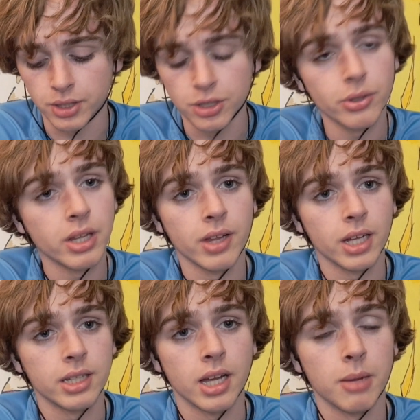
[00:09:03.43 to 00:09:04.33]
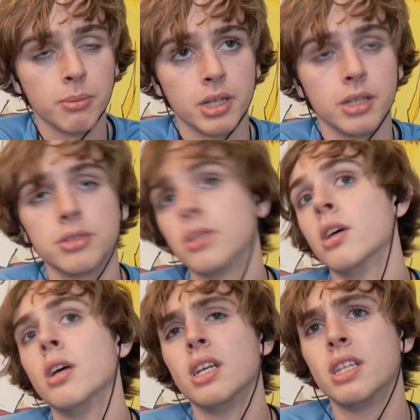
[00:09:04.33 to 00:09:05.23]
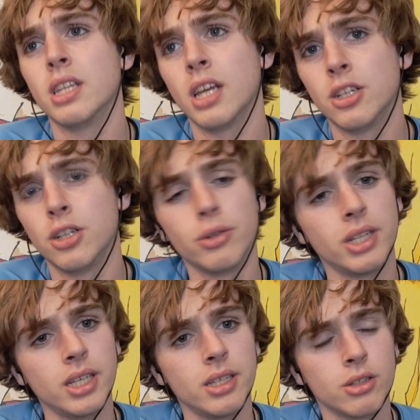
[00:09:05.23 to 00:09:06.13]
You don't have a lot of time on this. I know that